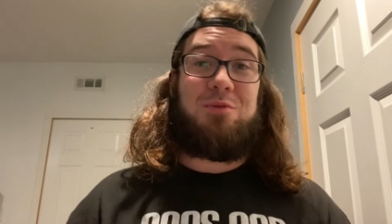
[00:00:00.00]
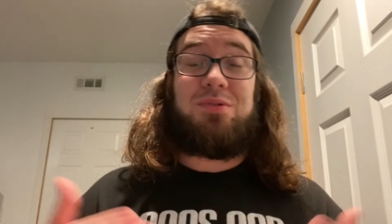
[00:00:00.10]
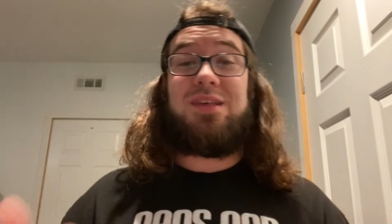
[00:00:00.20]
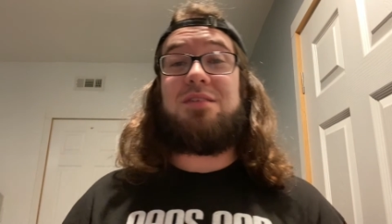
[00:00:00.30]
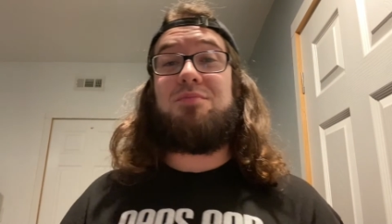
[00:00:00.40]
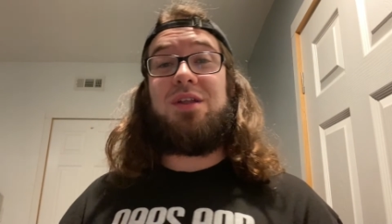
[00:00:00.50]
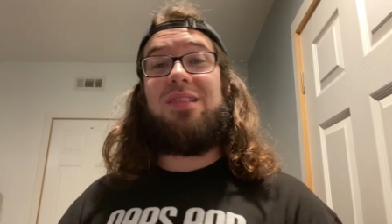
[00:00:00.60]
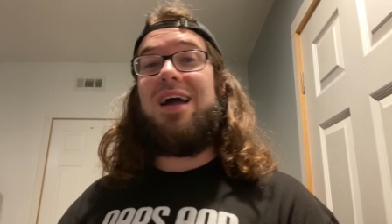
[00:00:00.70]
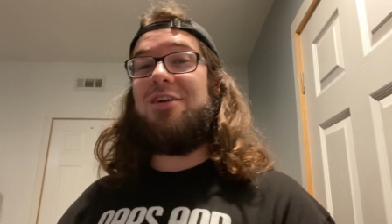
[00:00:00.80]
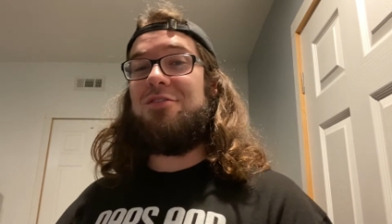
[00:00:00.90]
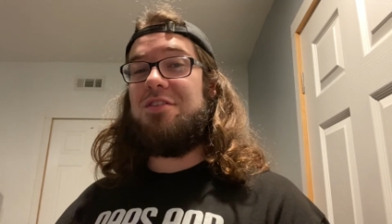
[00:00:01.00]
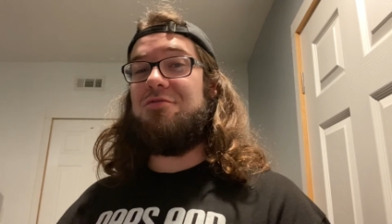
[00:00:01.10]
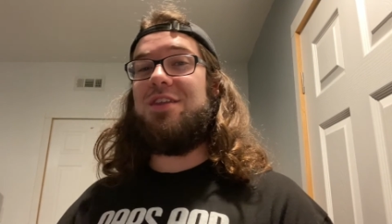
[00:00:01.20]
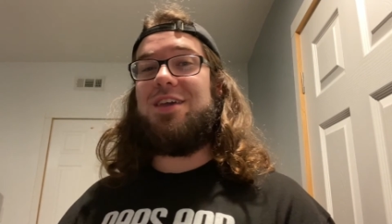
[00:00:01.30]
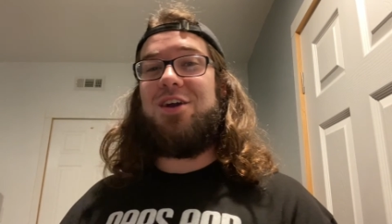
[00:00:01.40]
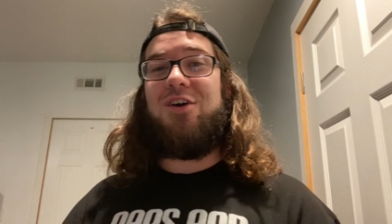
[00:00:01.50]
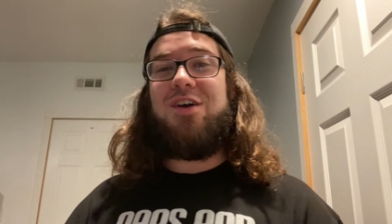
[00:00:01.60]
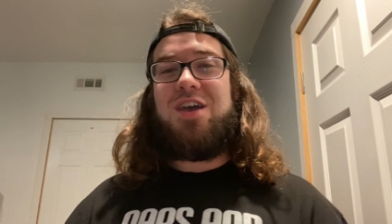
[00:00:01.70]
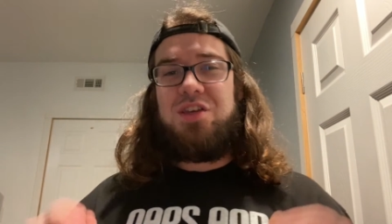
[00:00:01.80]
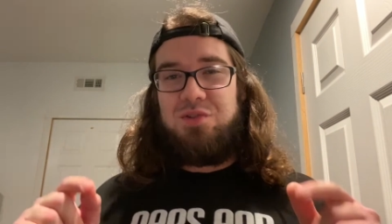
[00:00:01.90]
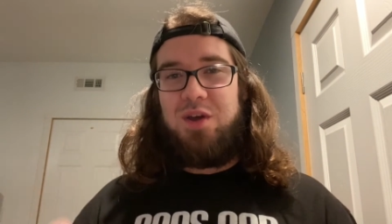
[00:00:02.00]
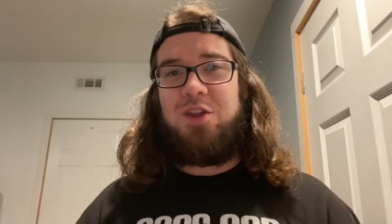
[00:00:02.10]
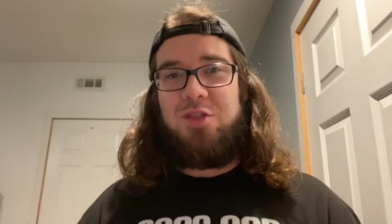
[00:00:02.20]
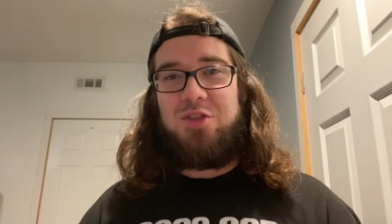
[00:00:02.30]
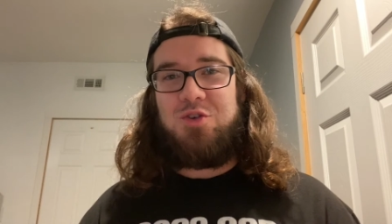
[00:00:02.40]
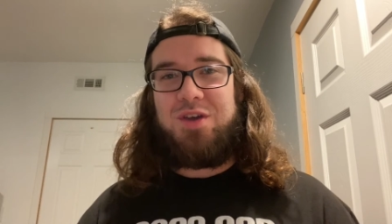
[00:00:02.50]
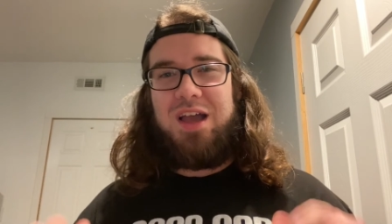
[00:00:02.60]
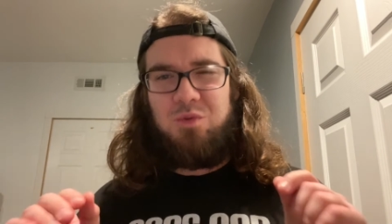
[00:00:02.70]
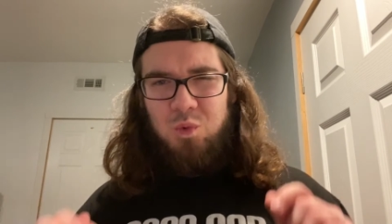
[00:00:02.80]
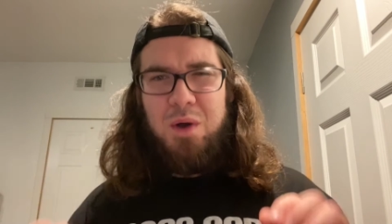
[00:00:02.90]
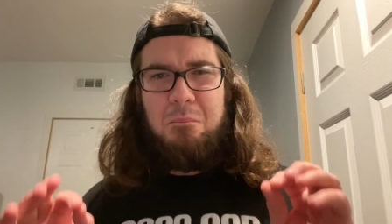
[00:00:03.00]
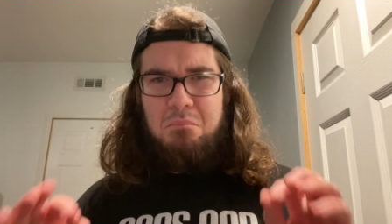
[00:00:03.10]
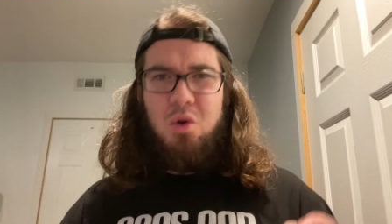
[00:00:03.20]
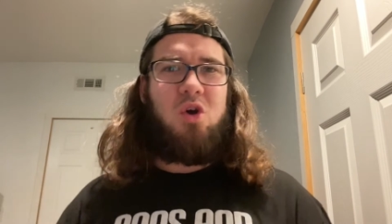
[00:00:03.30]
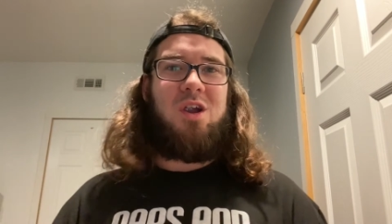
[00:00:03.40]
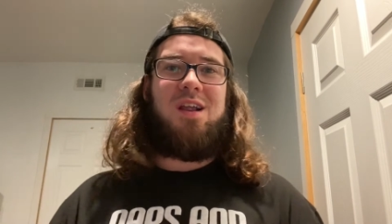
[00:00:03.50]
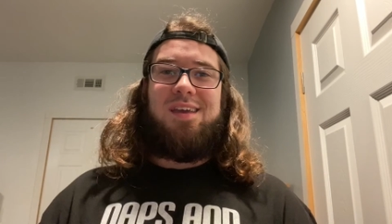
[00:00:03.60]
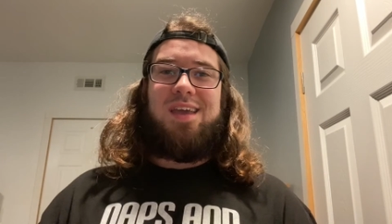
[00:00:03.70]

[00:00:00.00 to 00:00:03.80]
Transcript: Please put a like on this video so I know that you guys want more.